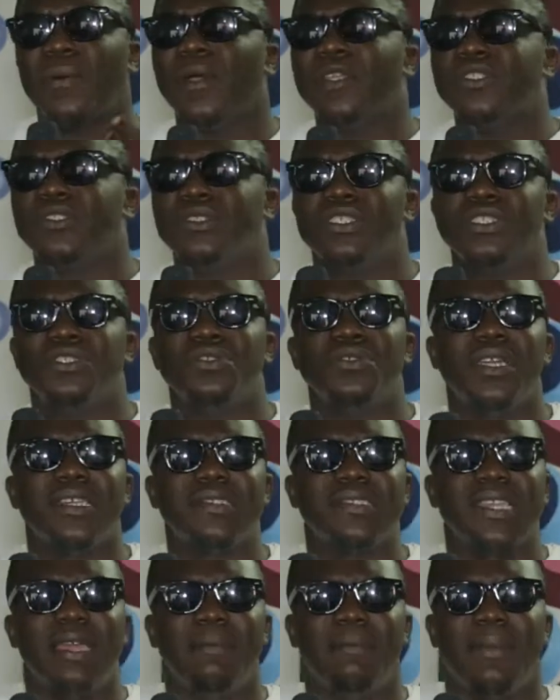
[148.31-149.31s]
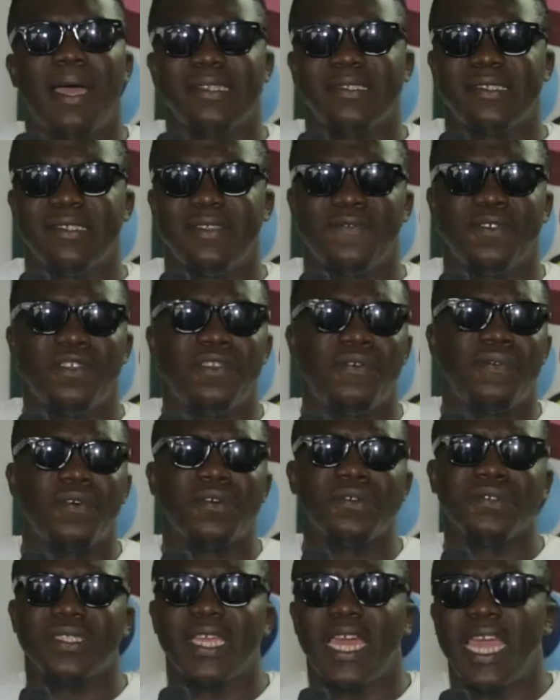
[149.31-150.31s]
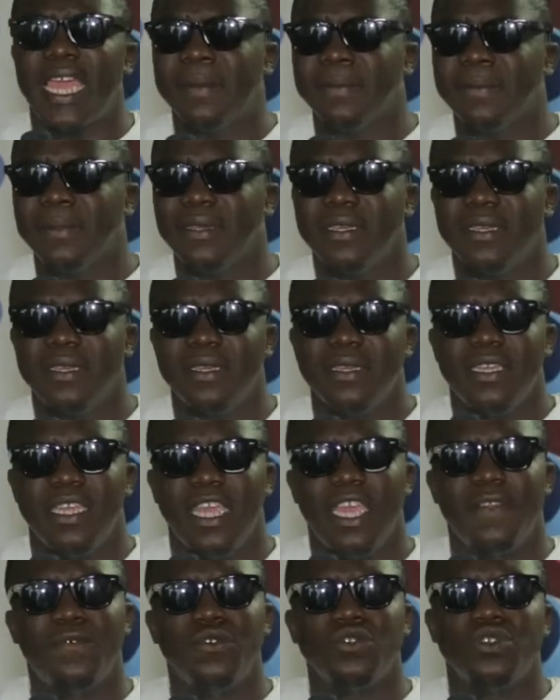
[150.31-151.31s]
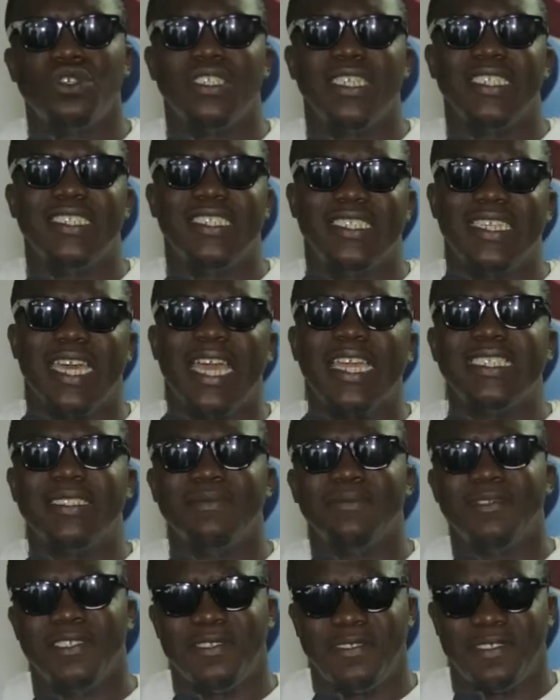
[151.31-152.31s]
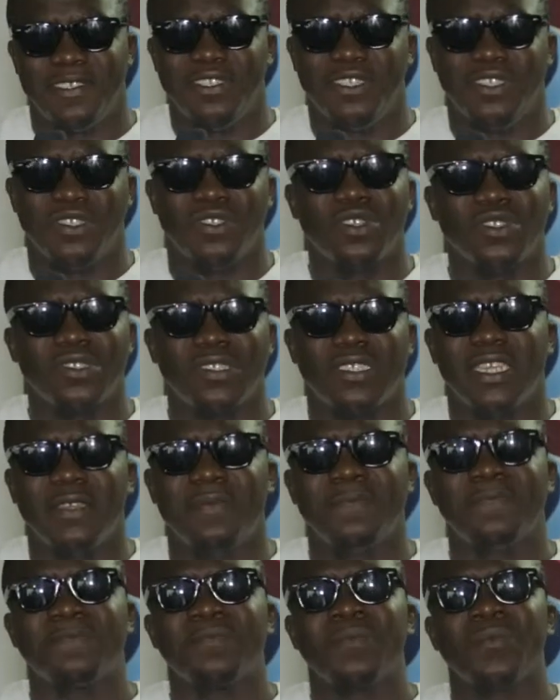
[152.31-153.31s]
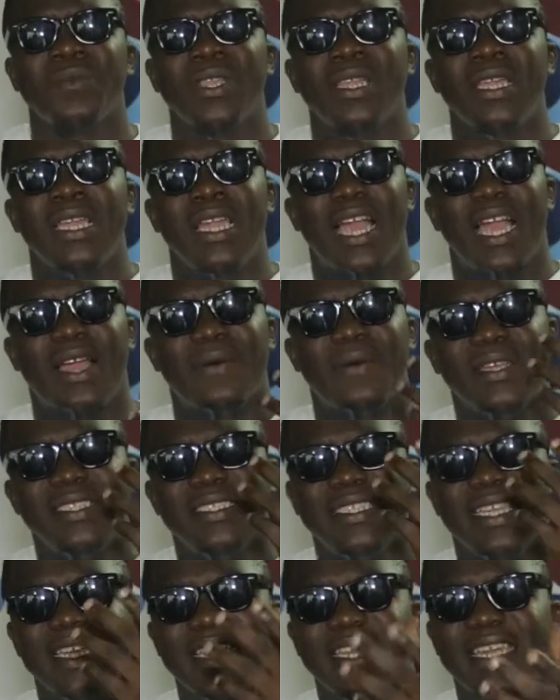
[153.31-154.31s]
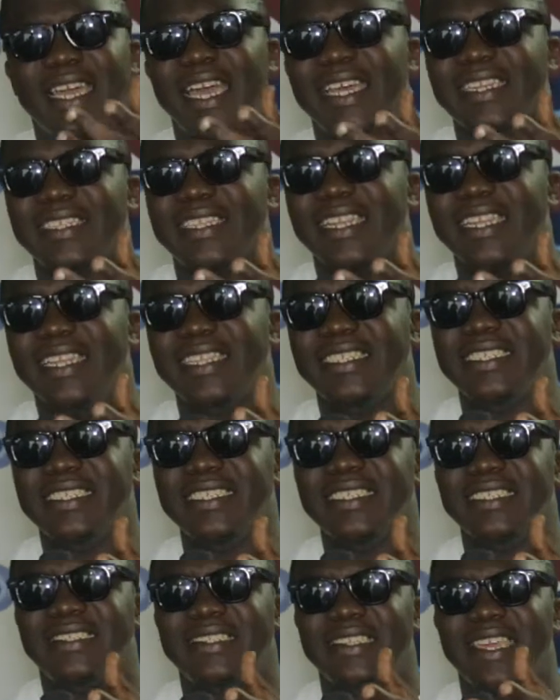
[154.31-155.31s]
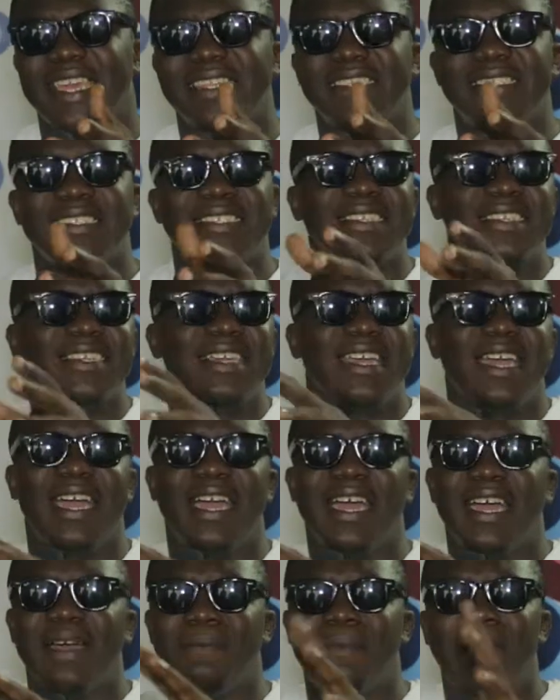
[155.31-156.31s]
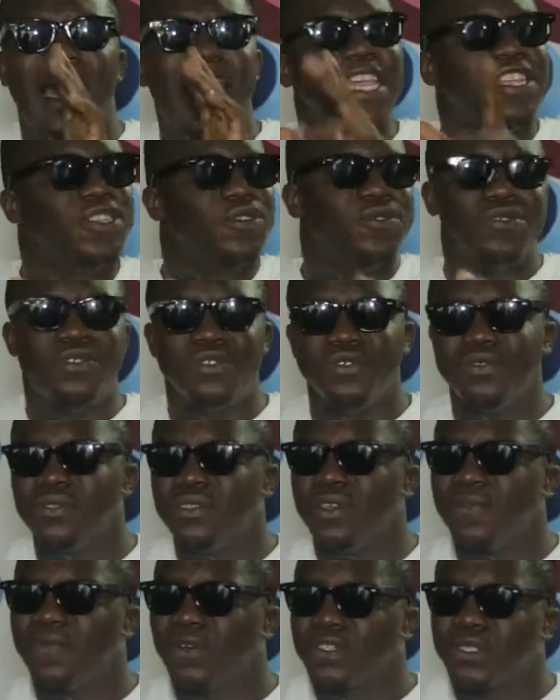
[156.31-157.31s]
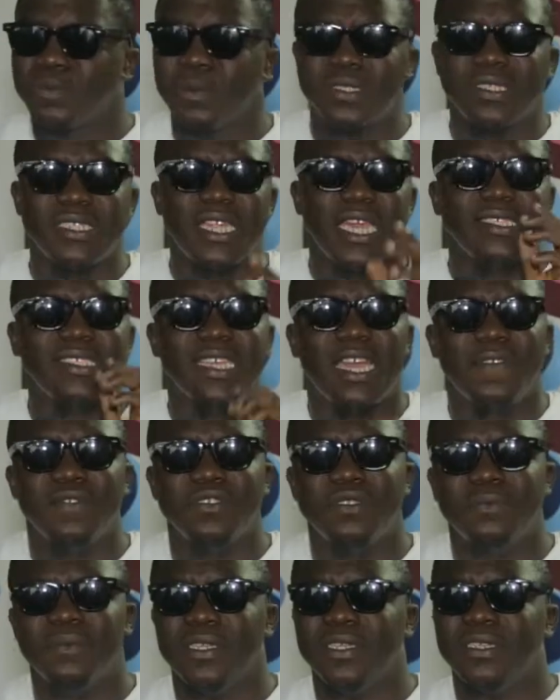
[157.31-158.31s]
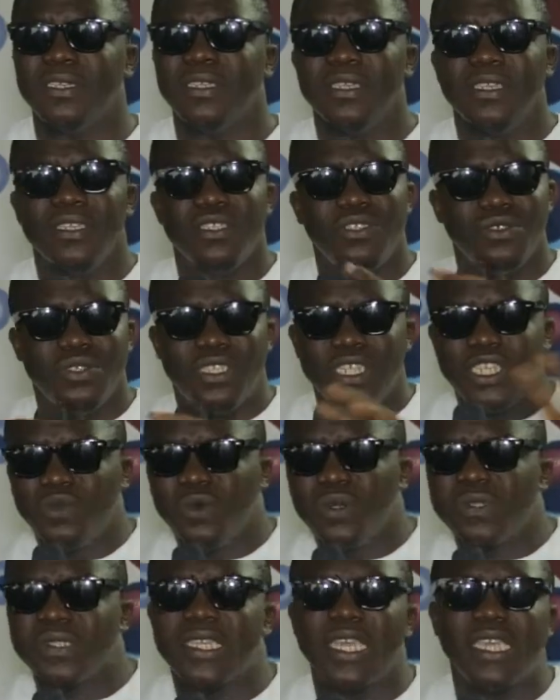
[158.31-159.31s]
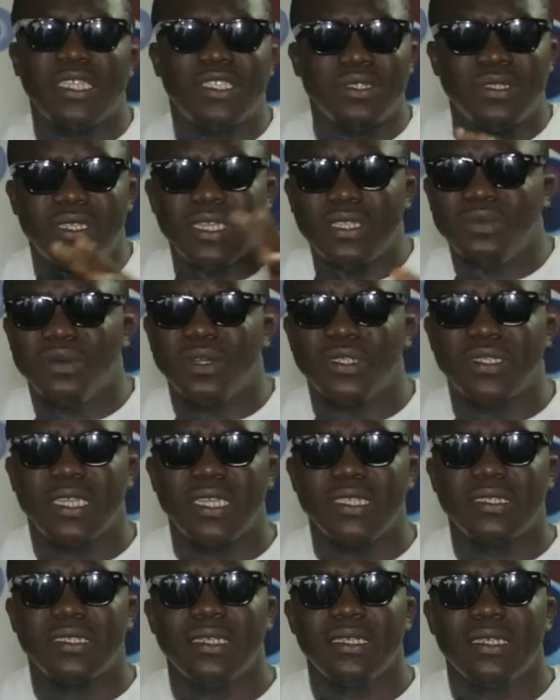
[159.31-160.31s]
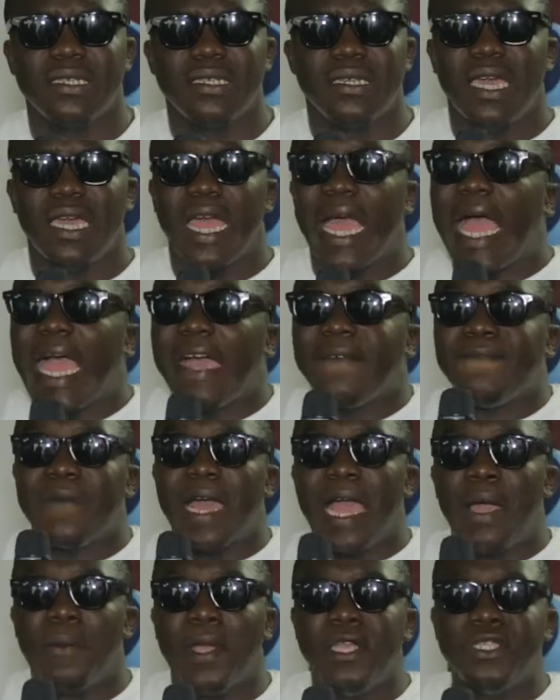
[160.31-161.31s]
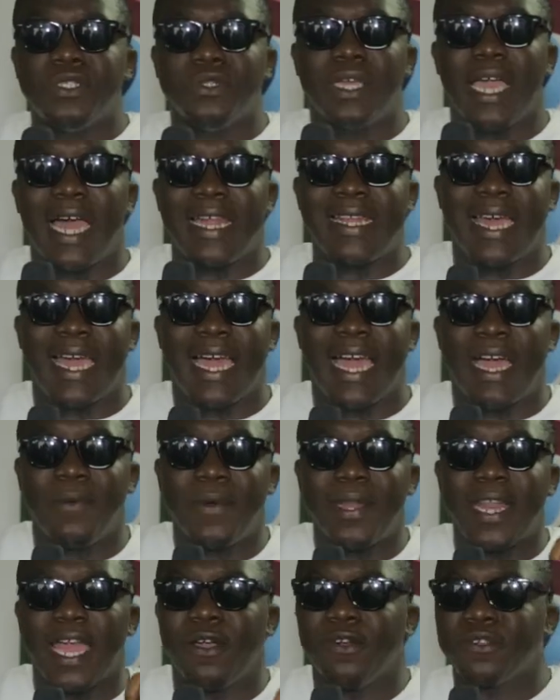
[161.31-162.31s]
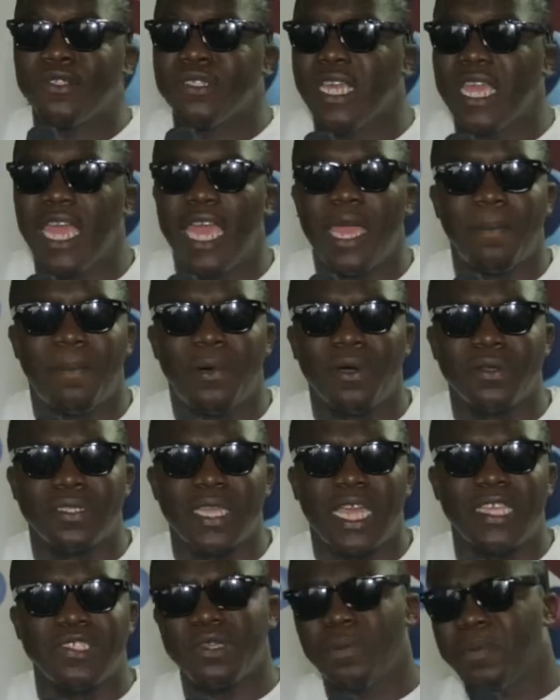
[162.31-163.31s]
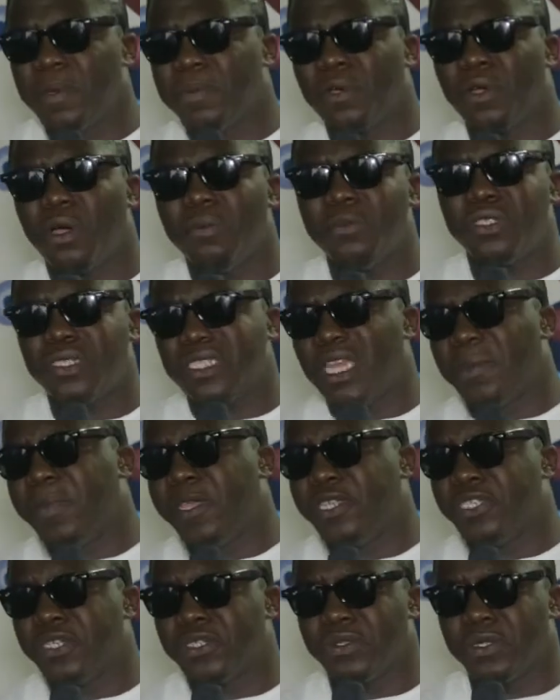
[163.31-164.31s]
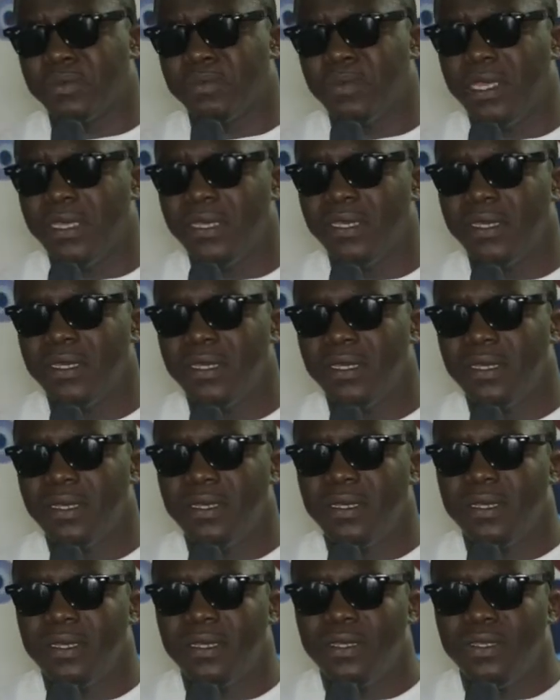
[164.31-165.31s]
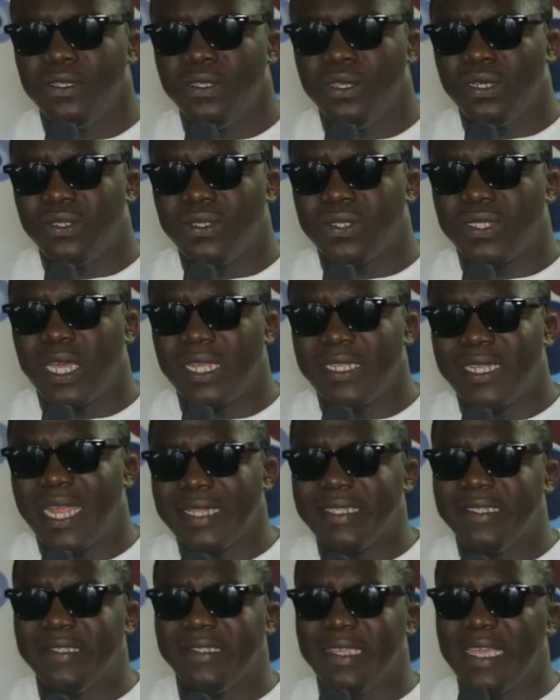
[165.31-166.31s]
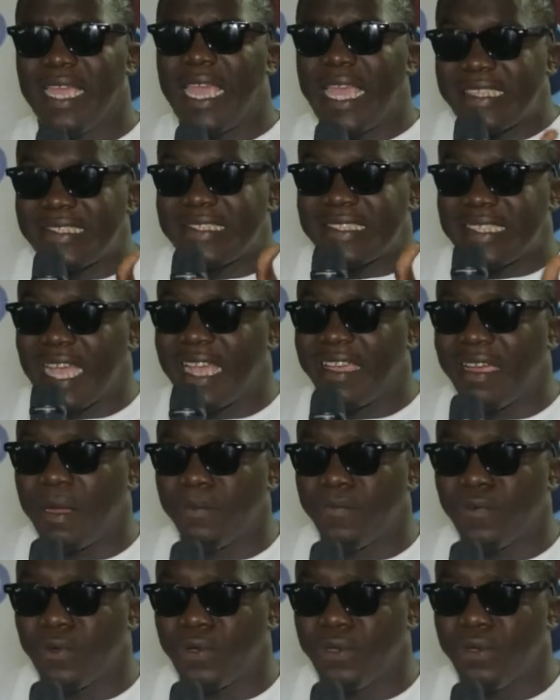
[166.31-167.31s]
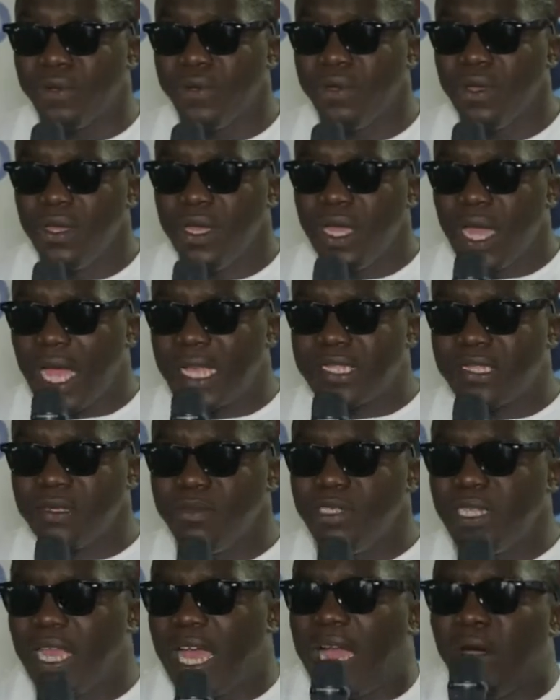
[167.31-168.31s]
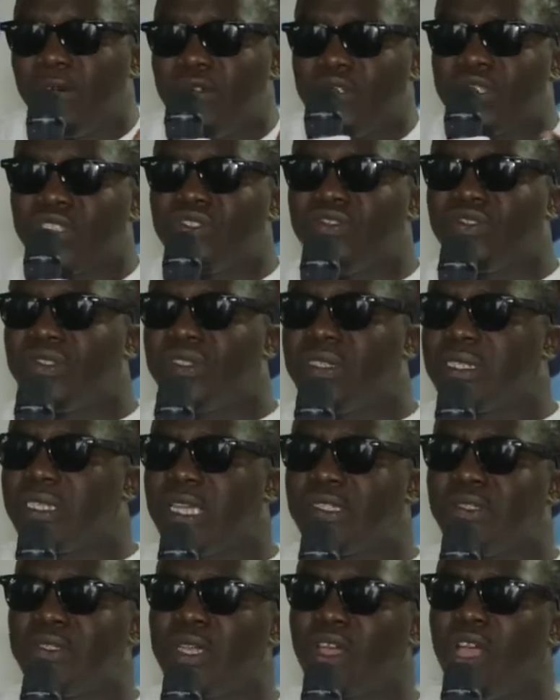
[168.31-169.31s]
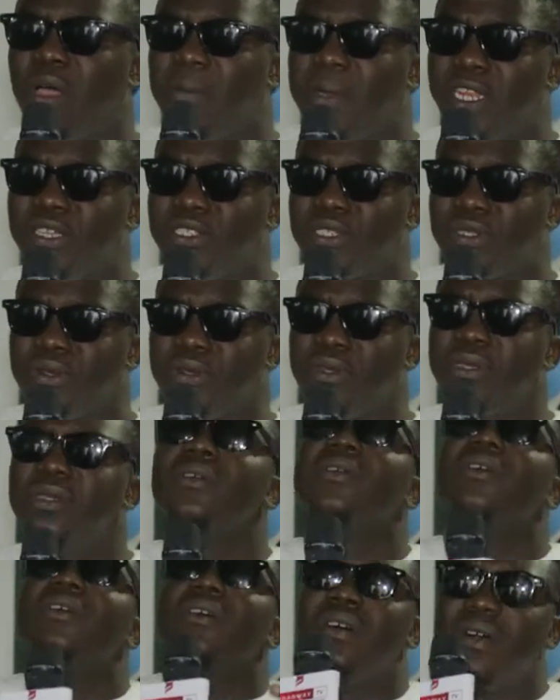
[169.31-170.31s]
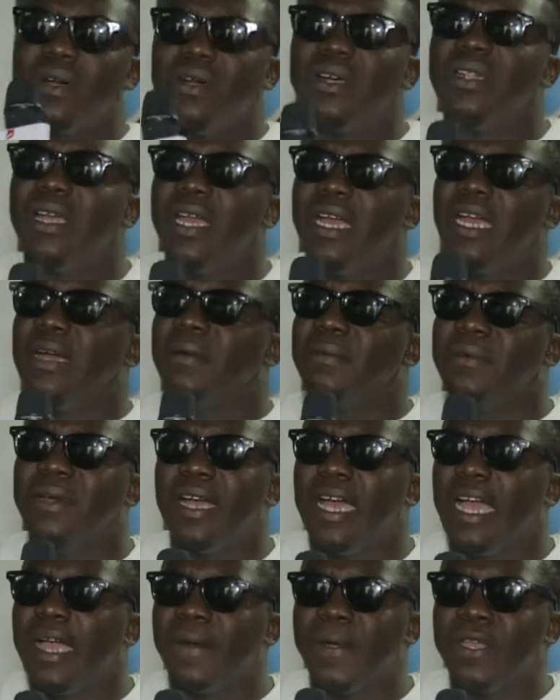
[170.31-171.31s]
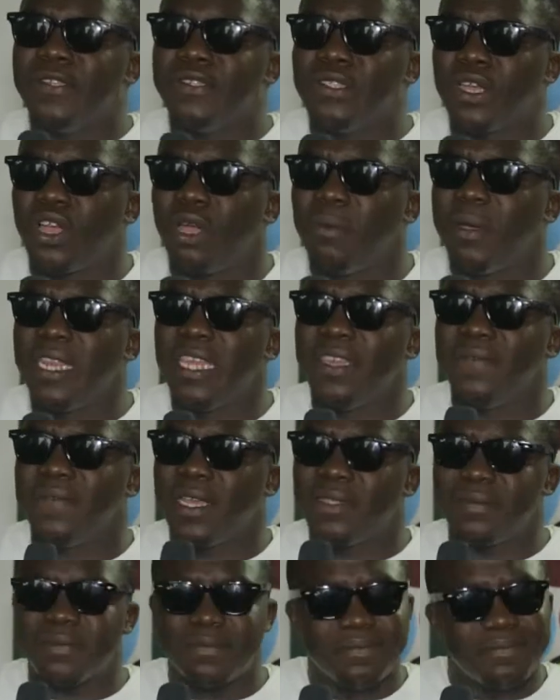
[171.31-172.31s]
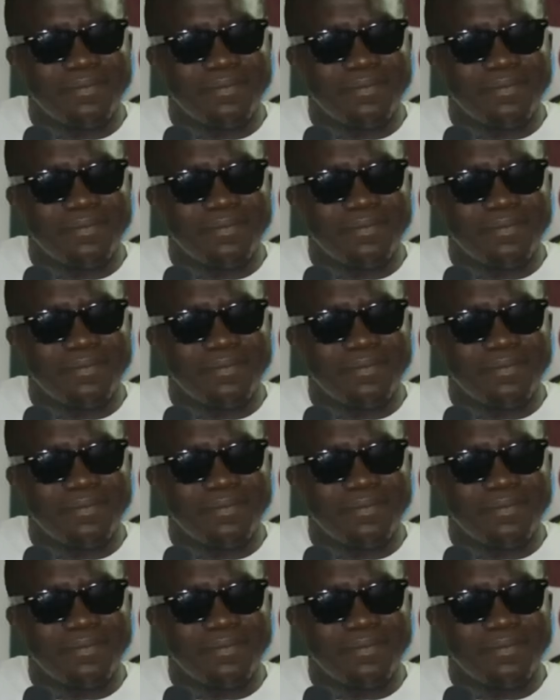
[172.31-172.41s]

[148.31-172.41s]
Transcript: went to the US Embassy for the first time, even though they denied me in Jesus' name. I went there and the lady said, um, I know you, the first person I interviewed me. You did one skit, you did one skit. I, I went to Ghana and when I got to the airport, I saw people coming to take pictures with me. You understand? That is Instagram for you. Assuming I was just restricted to a comedy show, on um, uh, I went to a comedy event,